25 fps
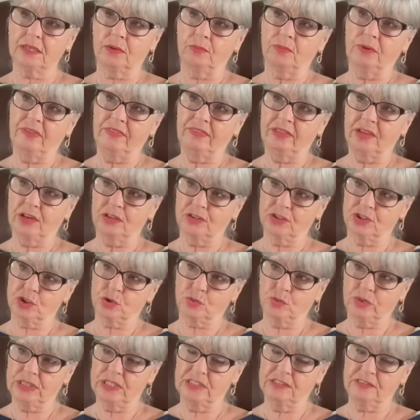And when the
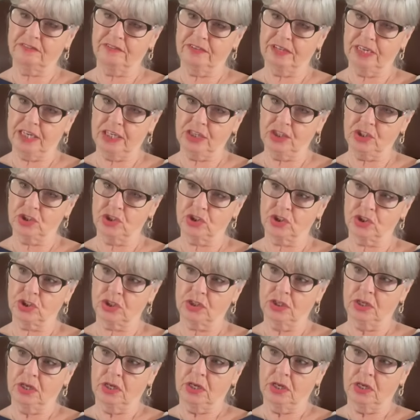ensuite's finished,